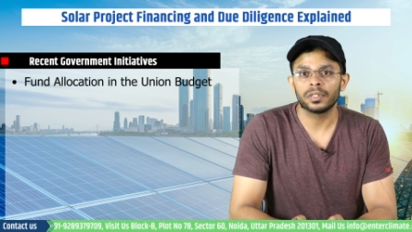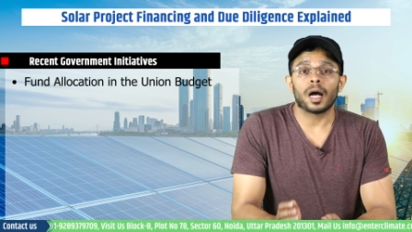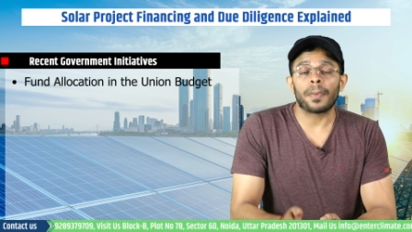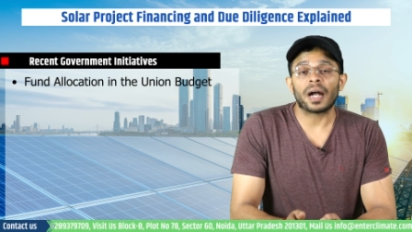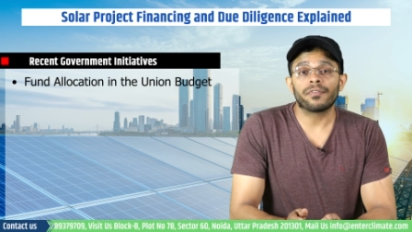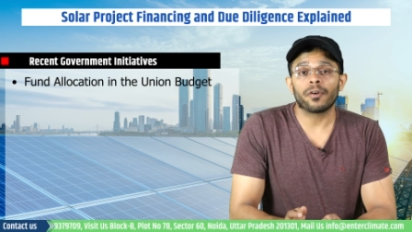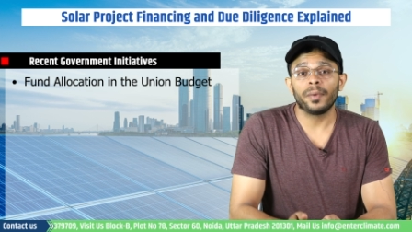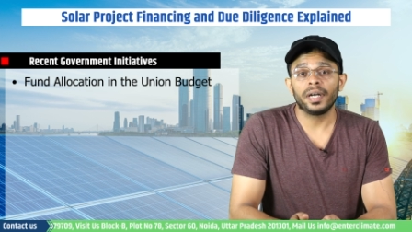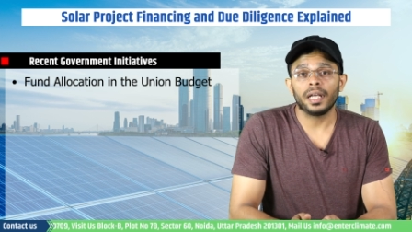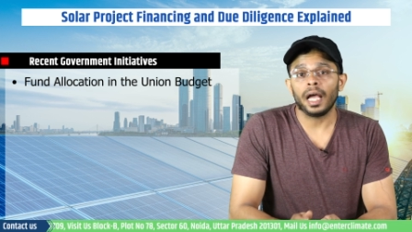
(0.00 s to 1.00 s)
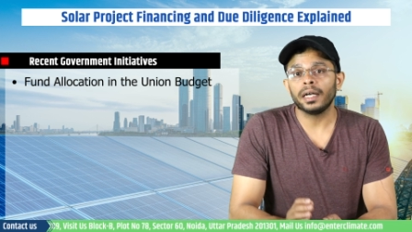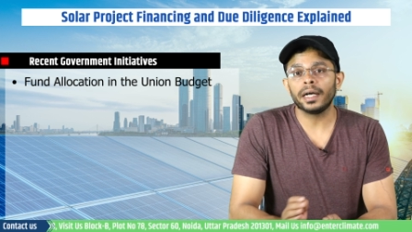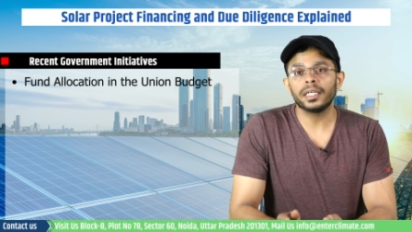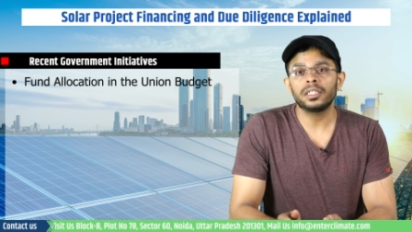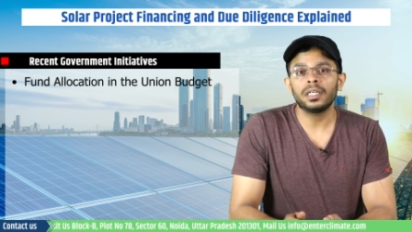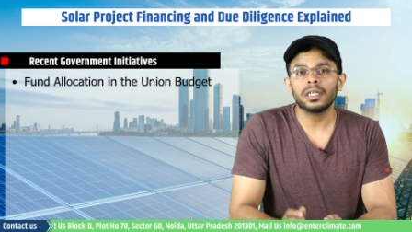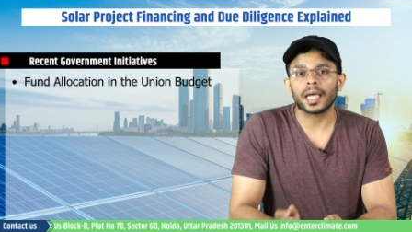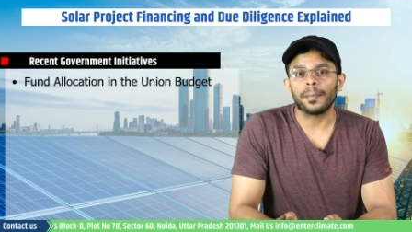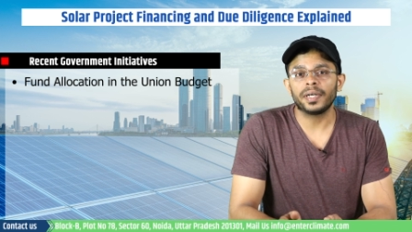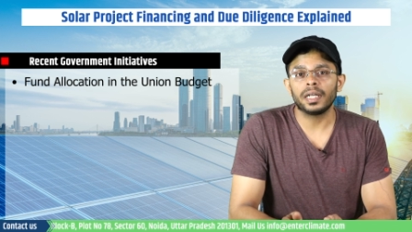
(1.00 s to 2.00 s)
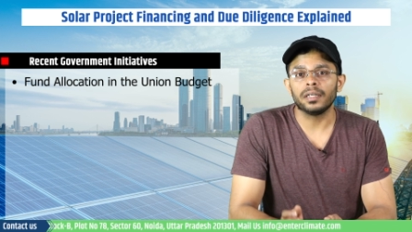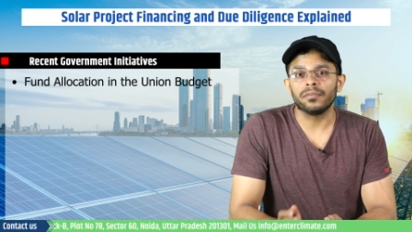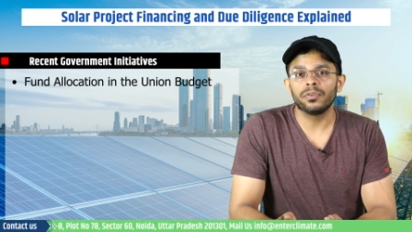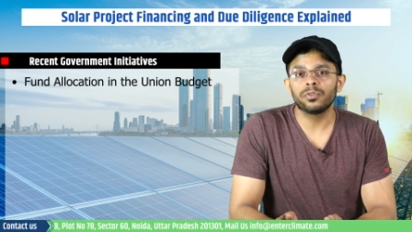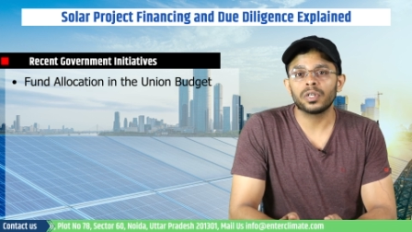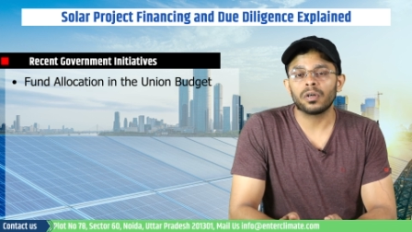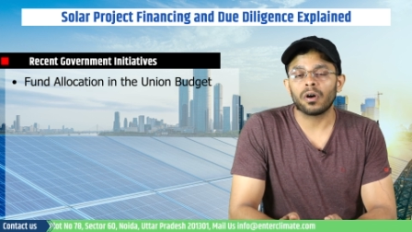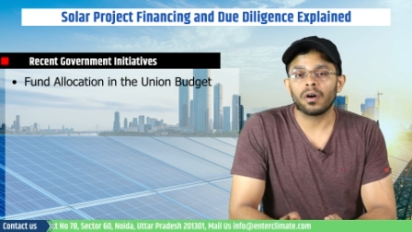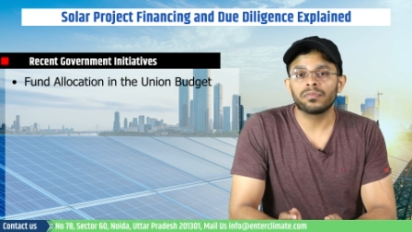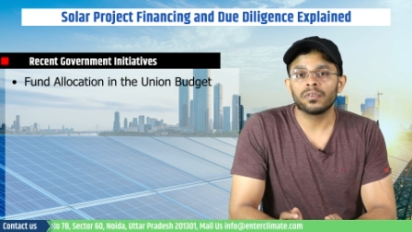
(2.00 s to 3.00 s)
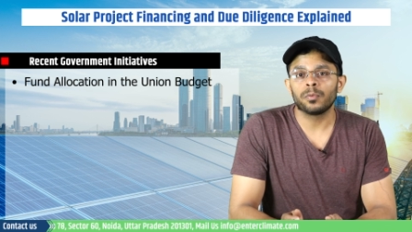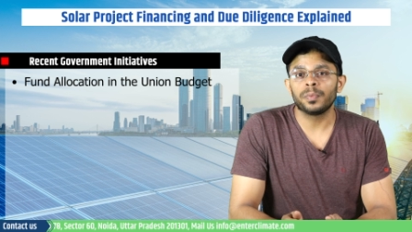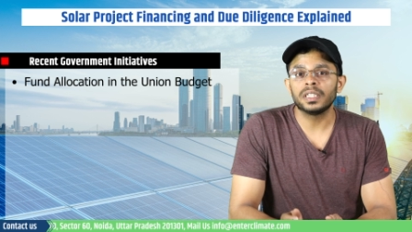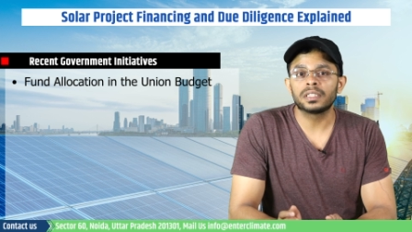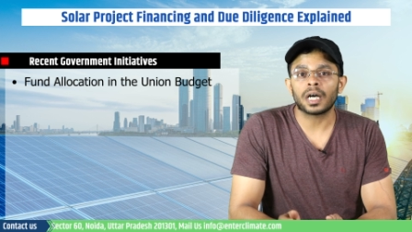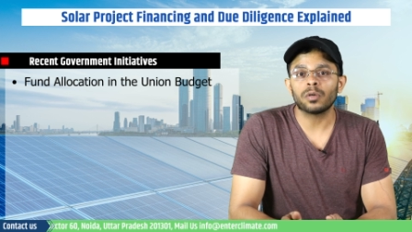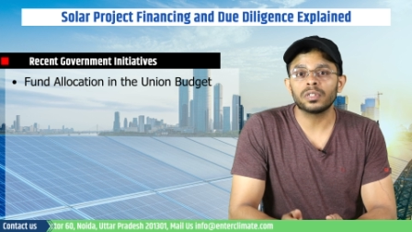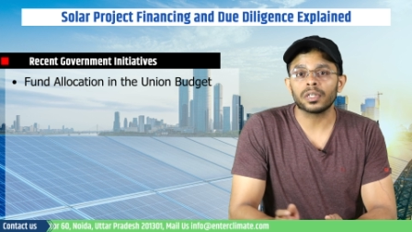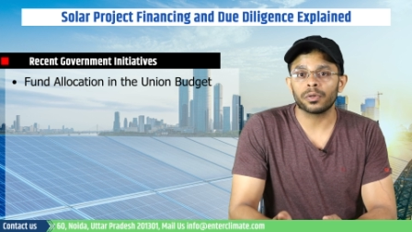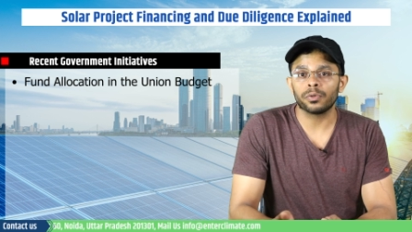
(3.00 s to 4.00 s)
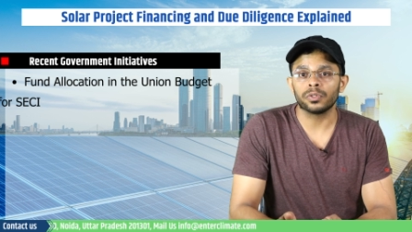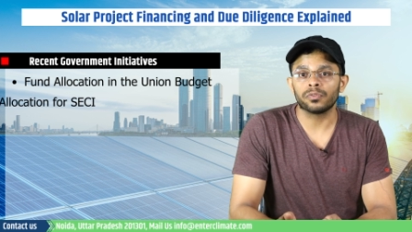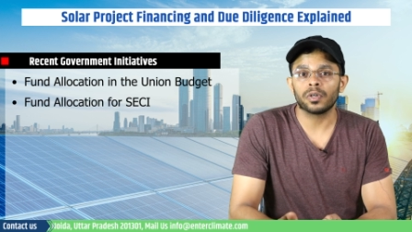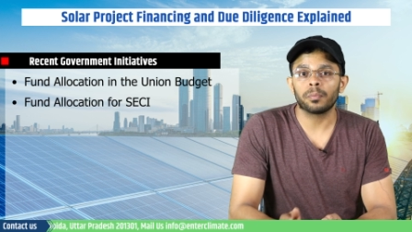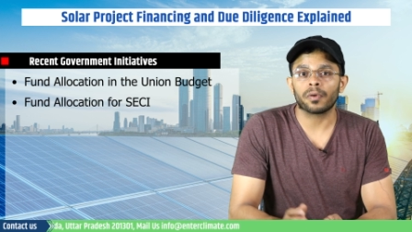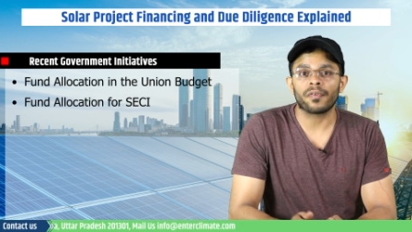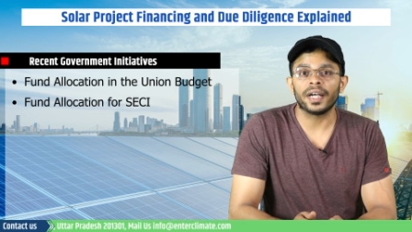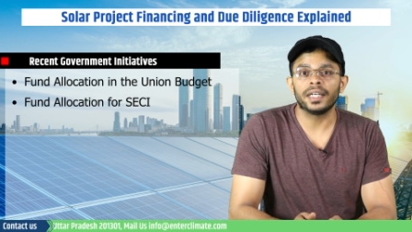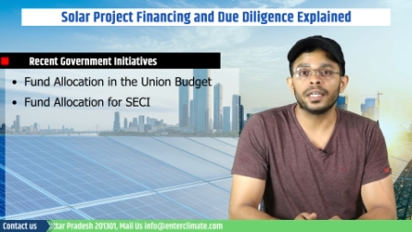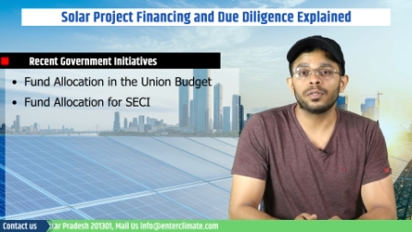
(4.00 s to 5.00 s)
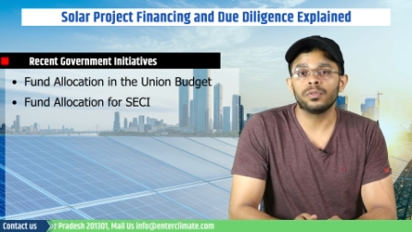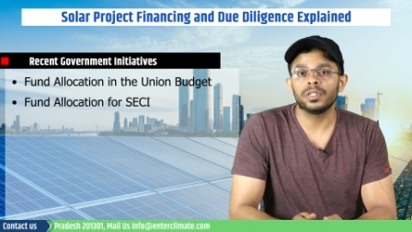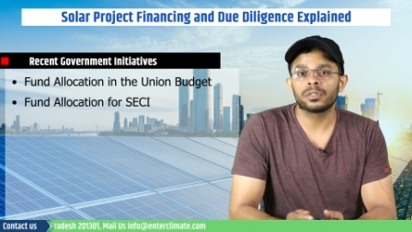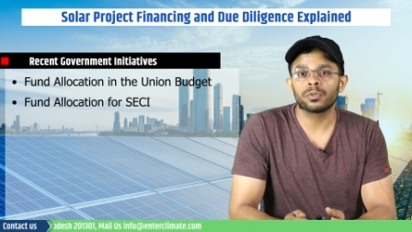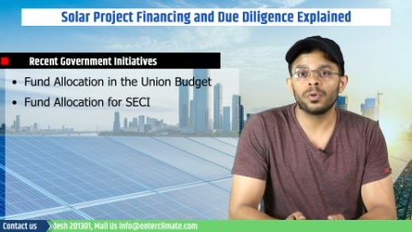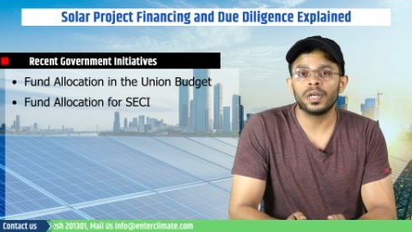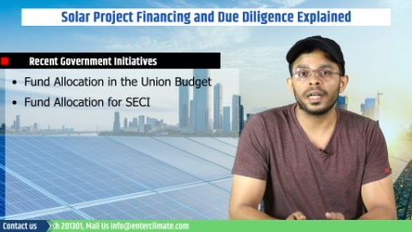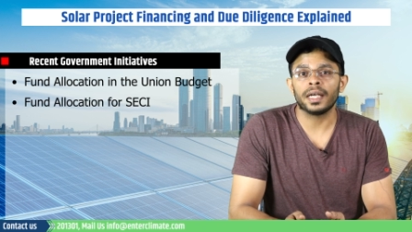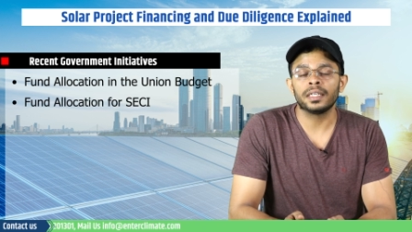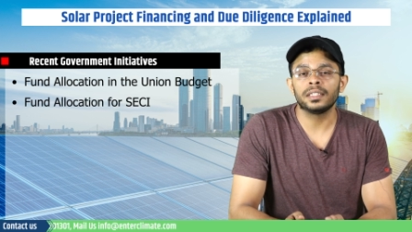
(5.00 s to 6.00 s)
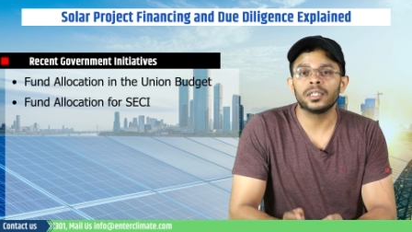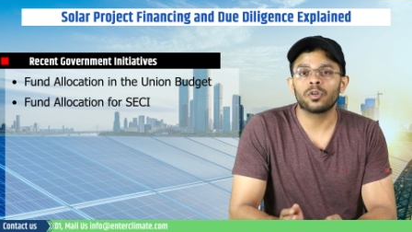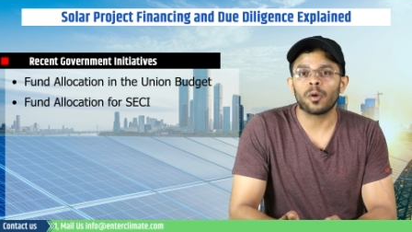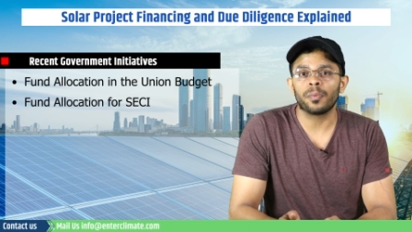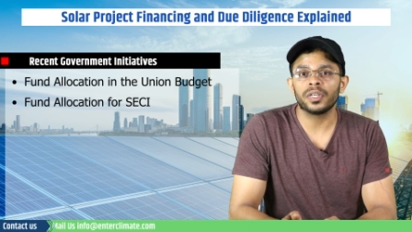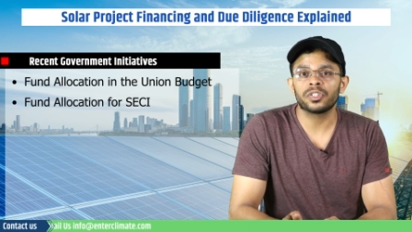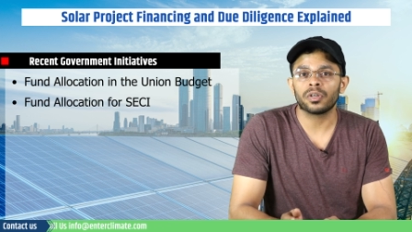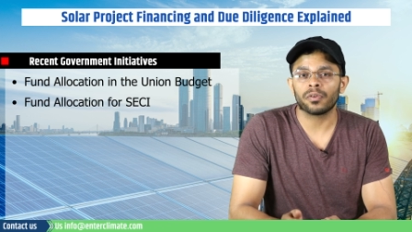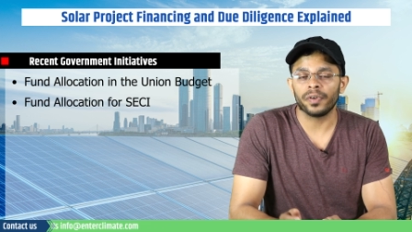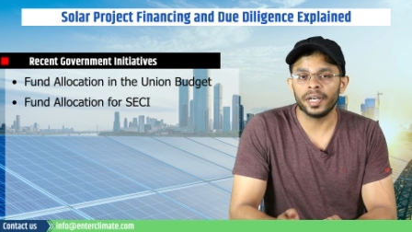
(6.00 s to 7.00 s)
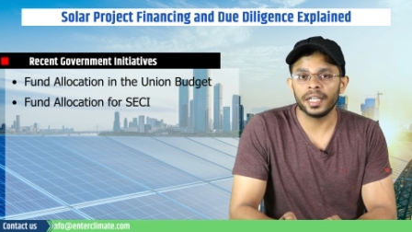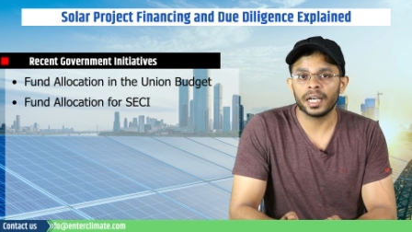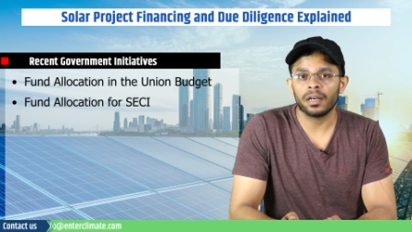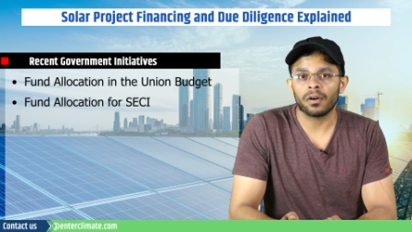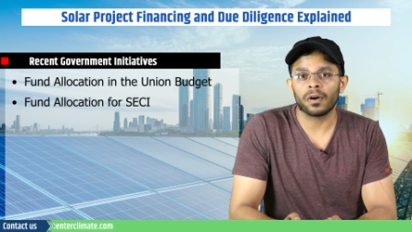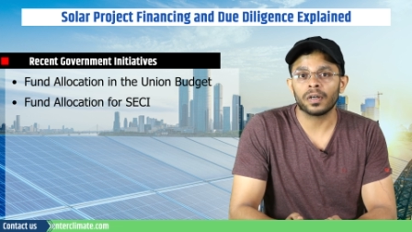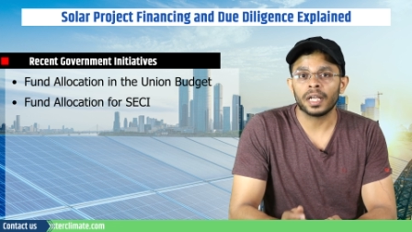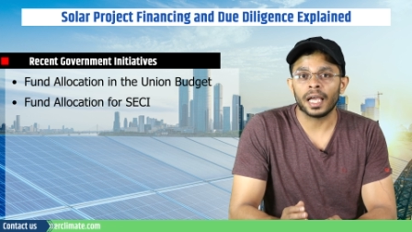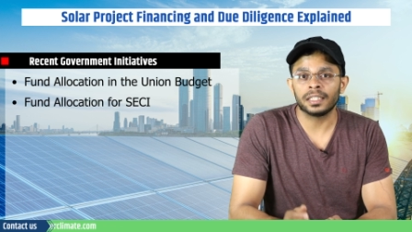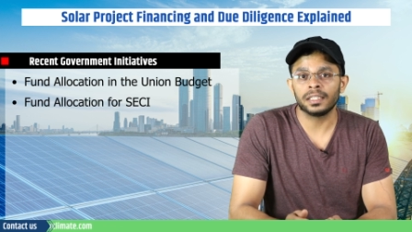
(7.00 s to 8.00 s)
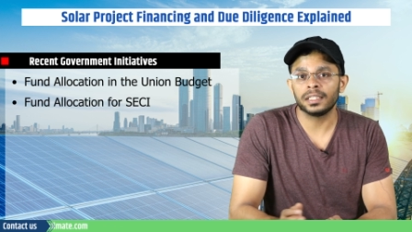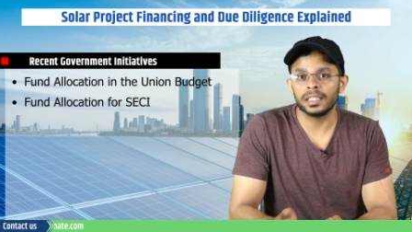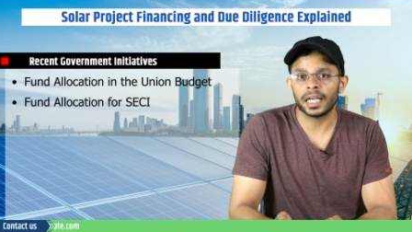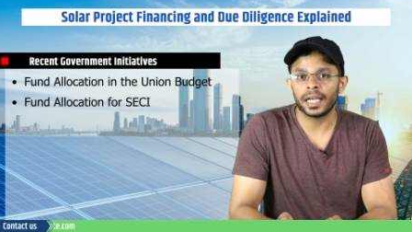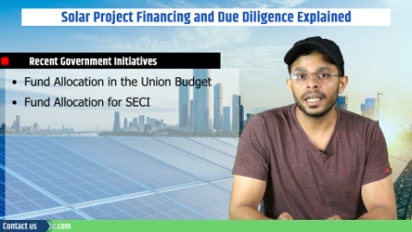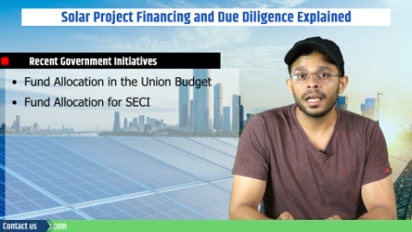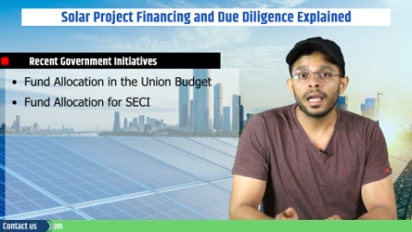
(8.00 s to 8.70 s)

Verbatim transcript: Apart from it, an additional capital infusion of Rs 1,000 crores were provided to the Solar Energy Corporation of India or SECI